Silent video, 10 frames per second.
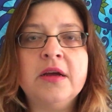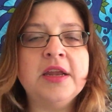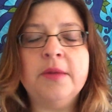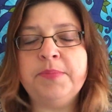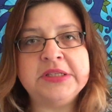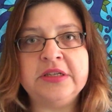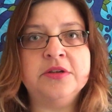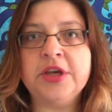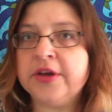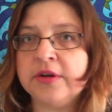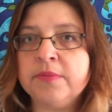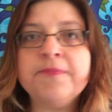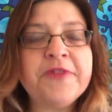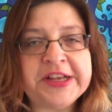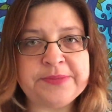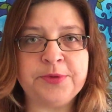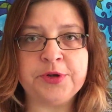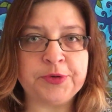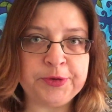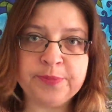in a bazillion
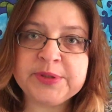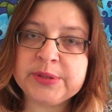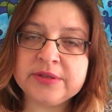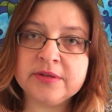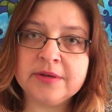Facebook groups.